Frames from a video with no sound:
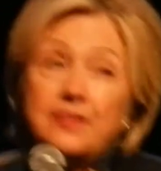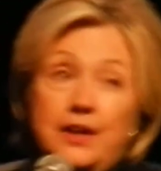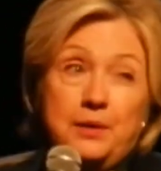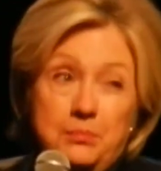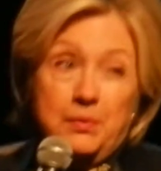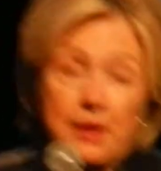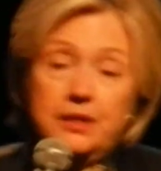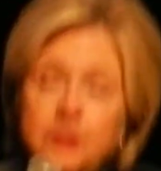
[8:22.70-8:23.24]

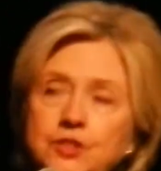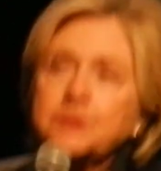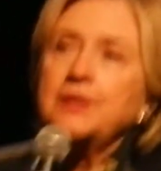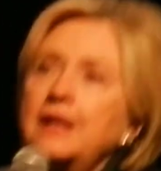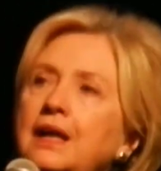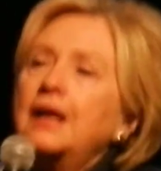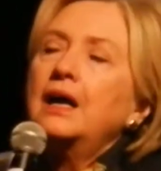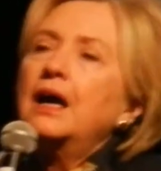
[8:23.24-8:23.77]
that much
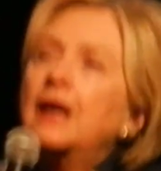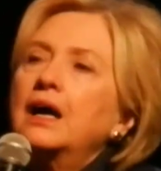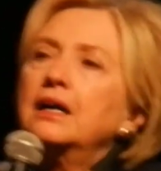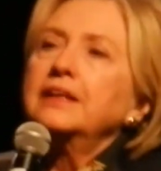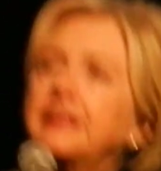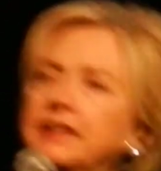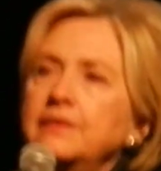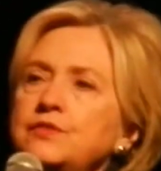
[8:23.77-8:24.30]

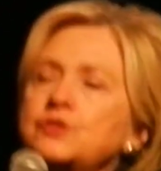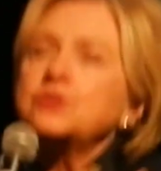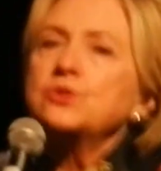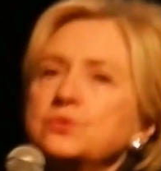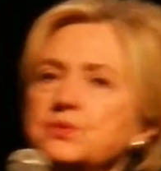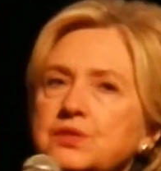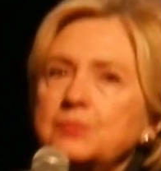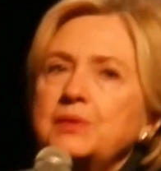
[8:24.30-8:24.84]
gives
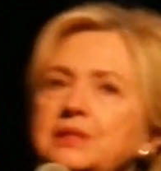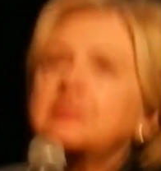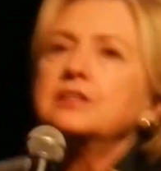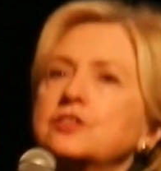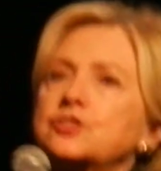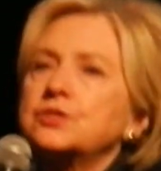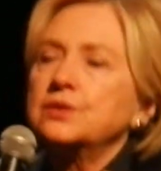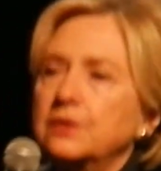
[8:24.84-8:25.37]
you some
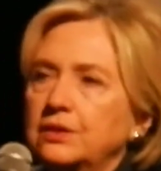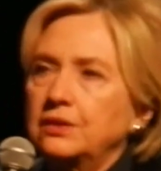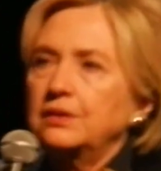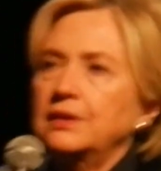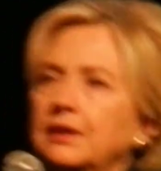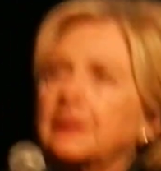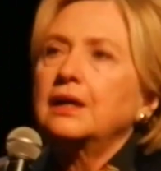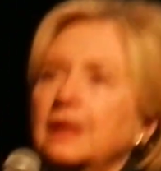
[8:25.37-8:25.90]

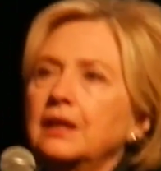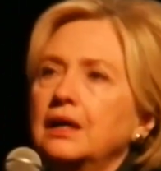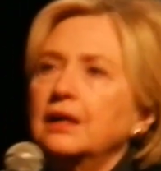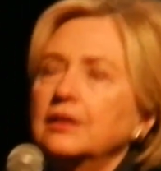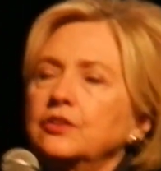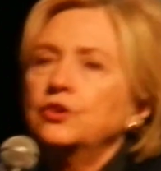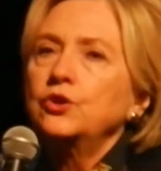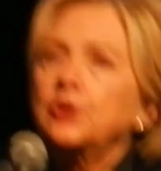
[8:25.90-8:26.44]
additional
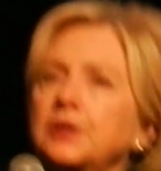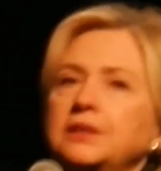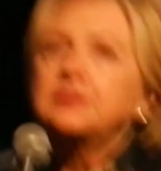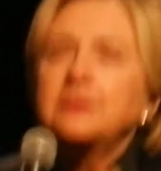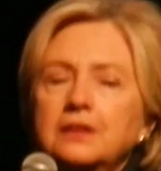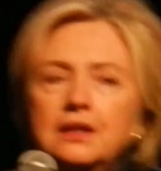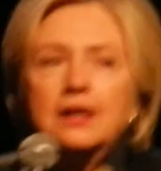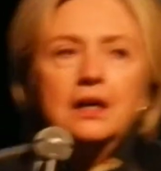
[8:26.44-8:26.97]

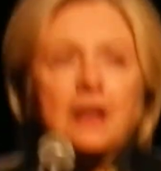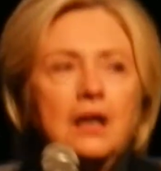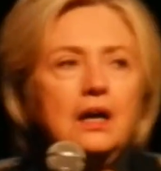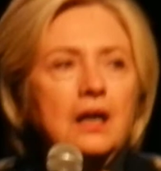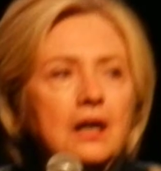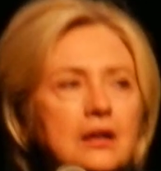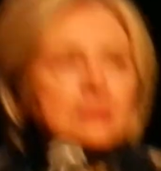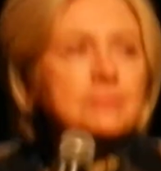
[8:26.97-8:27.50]
good
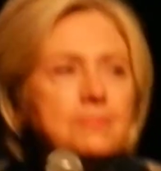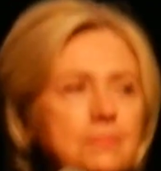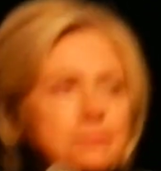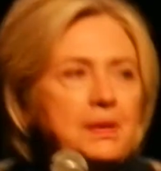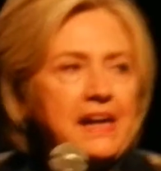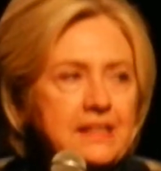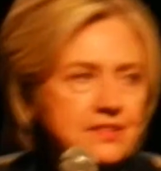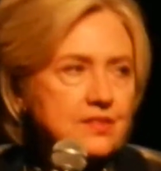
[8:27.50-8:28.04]

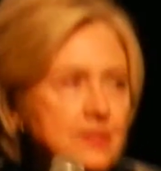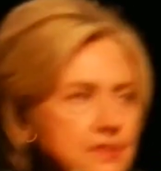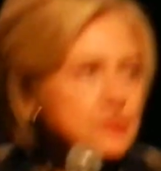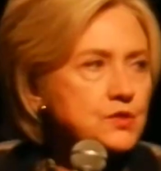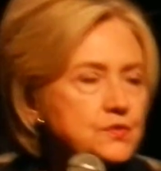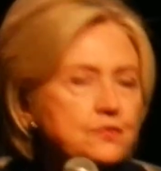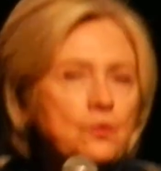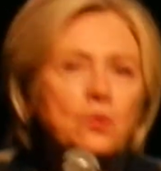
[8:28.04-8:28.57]

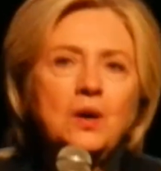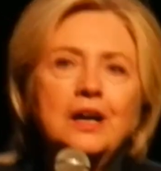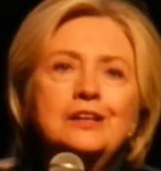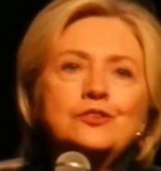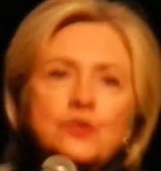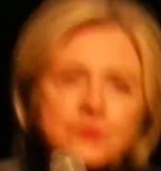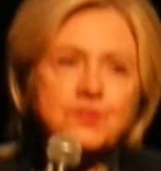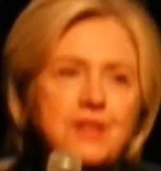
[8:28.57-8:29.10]
basis for
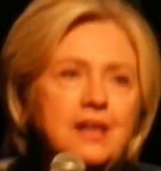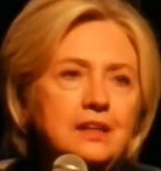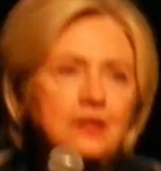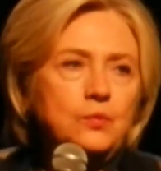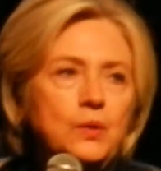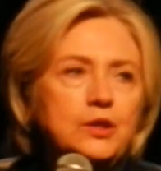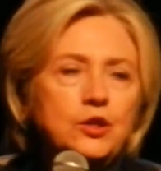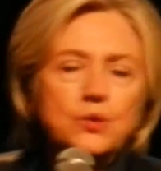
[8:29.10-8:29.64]

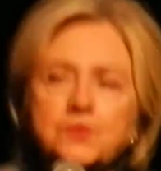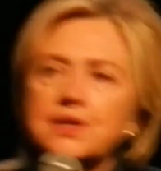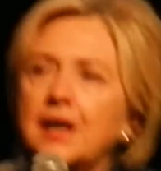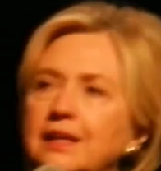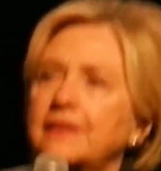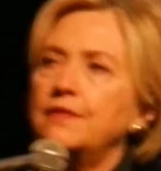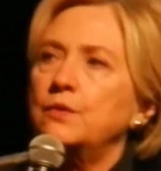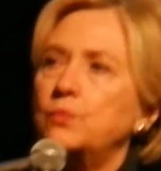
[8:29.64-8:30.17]
understanding what goes
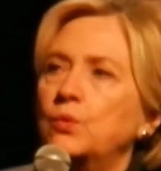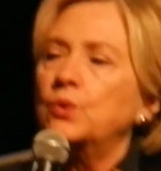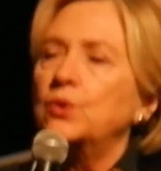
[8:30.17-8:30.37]
on in the